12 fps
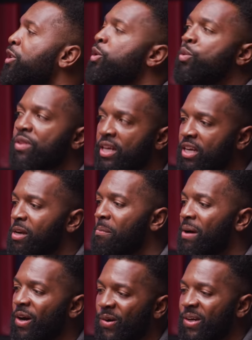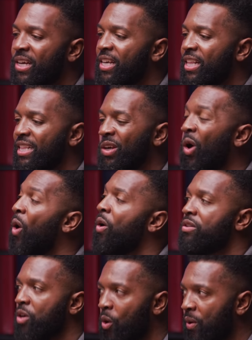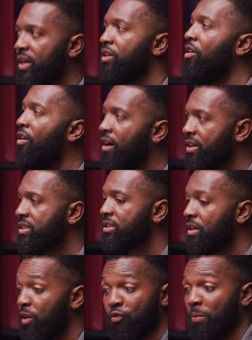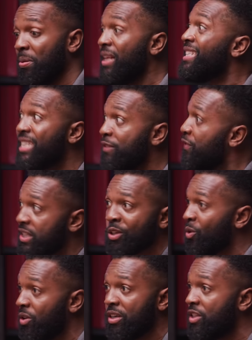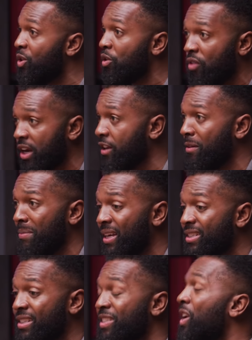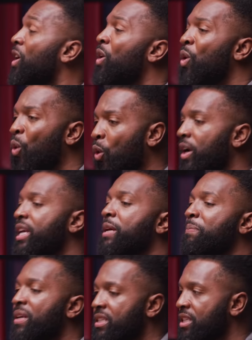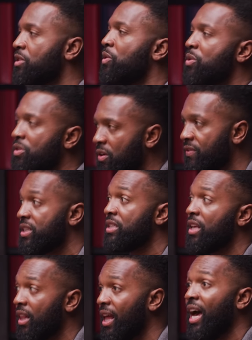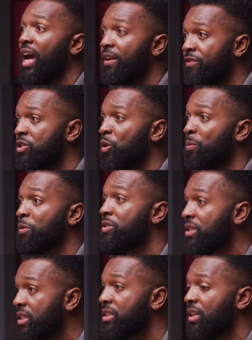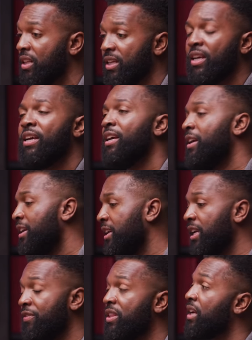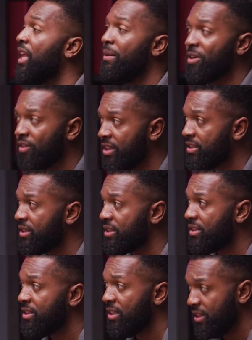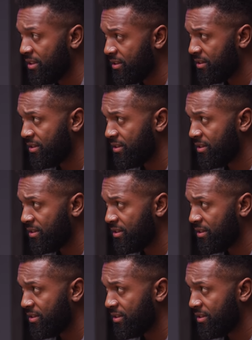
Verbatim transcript: do you think about the ongoing cost of replacing physical goods on a regular basis or keeping digital services alive so persistently given the climate crisis? Tien?